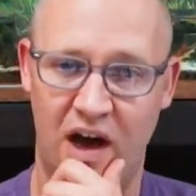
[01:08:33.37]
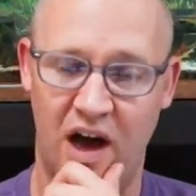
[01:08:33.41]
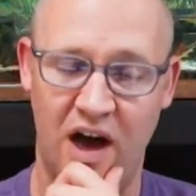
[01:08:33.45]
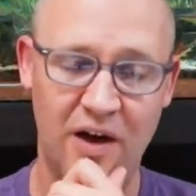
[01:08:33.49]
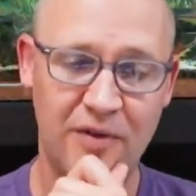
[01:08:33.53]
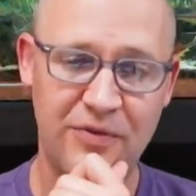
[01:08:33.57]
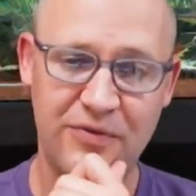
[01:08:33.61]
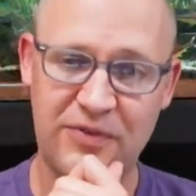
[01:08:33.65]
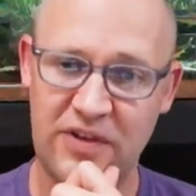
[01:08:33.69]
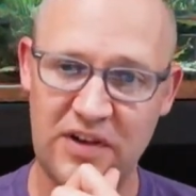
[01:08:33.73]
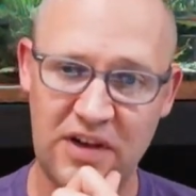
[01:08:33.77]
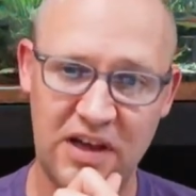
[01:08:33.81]

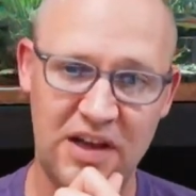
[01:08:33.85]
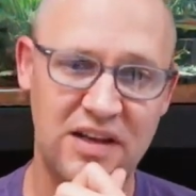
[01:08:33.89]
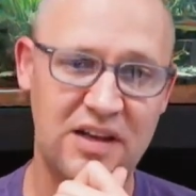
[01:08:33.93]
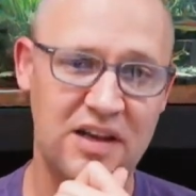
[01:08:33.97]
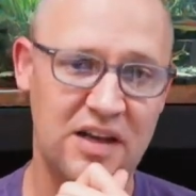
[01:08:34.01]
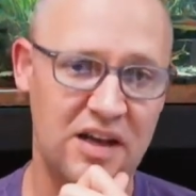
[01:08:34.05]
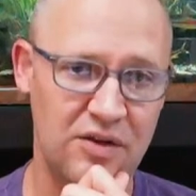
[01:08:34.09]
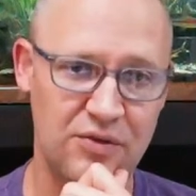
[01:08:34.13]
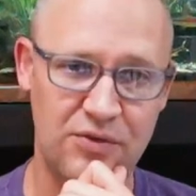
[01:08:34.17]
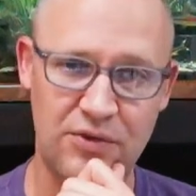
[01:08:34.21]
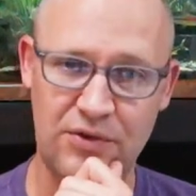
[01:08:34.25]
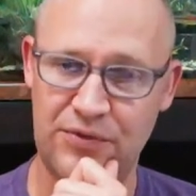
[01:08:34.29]
Often I
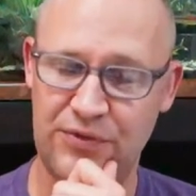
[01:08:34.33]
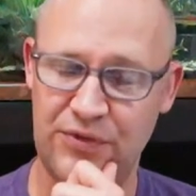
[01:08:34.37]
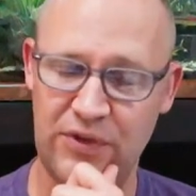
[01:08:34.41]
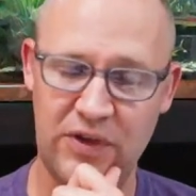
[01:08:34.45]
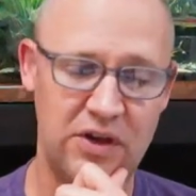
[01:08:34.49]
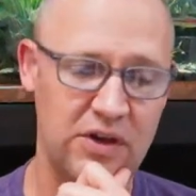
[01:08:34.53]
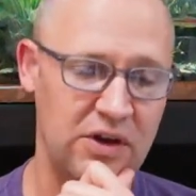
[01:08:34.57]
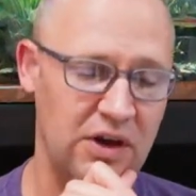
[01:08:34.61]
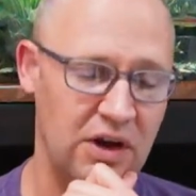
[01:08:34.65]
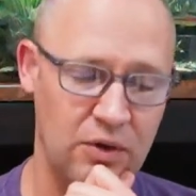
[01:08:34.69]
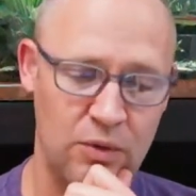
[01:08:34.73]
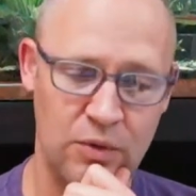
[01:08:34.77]
never
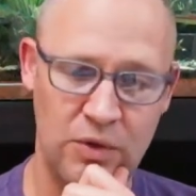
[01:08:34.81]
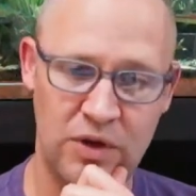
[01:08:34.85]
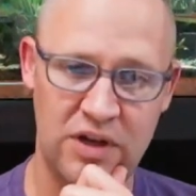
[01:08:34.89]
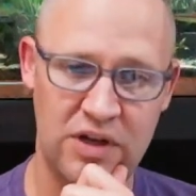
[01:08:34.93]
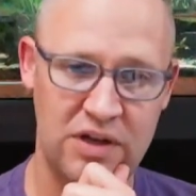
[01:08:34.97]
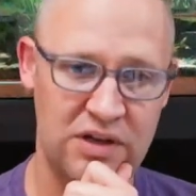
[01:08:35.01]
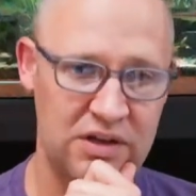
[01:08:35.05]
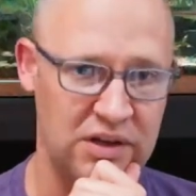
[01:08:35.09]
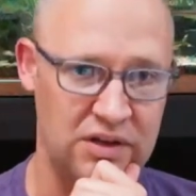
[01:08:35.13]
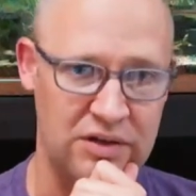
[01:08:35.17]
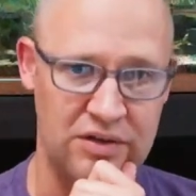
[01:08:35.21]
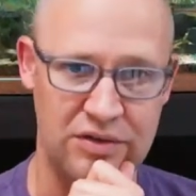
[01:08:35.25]
figure out
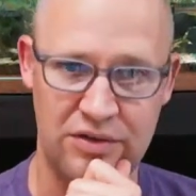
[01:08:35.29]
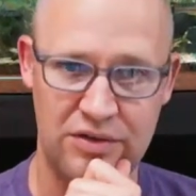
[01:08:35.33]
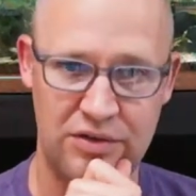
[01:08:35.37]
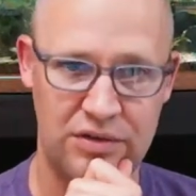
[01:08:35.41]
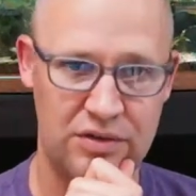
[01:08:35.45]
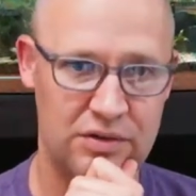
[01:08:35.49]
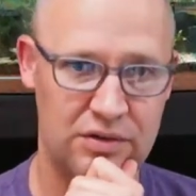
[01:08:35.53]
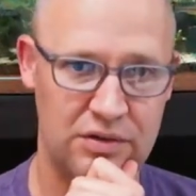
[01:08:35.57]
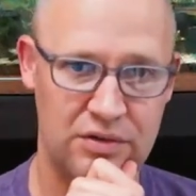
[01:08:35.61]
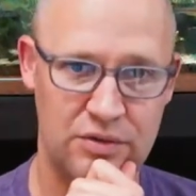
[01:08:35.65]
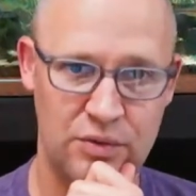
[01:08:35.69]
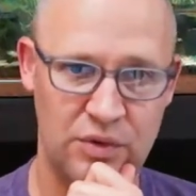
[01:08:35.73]
what it
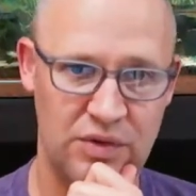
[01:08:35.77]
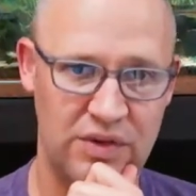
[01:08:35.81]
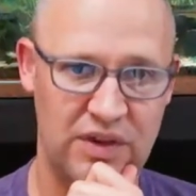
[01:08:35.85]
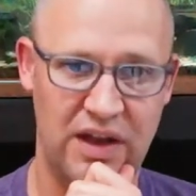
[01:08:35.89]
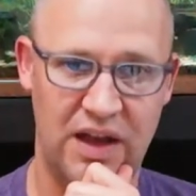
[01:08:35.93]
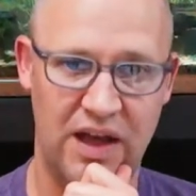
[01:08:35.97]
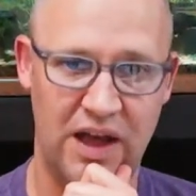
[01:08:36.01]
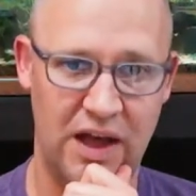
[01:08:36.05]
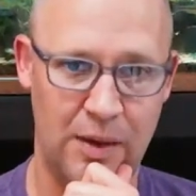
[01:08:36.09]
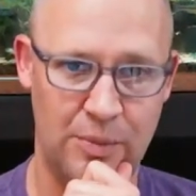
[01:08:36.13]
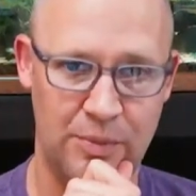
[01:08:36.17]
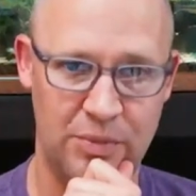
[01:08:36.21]
is when
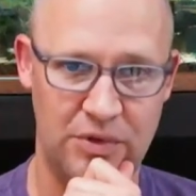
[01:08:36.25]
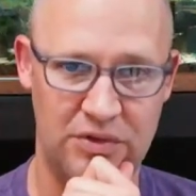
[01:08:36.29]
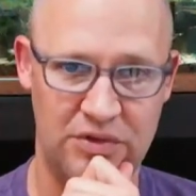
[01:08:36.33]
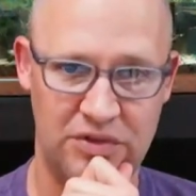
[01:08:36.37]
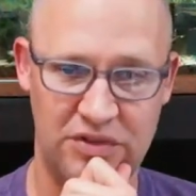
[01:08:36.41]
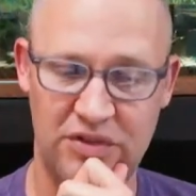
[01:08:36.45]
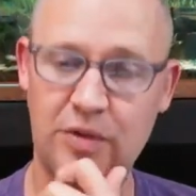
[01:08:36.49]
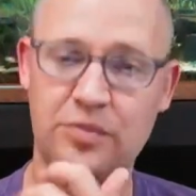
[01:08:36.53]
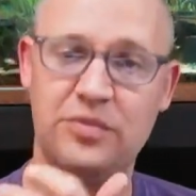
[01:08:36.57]
that happens.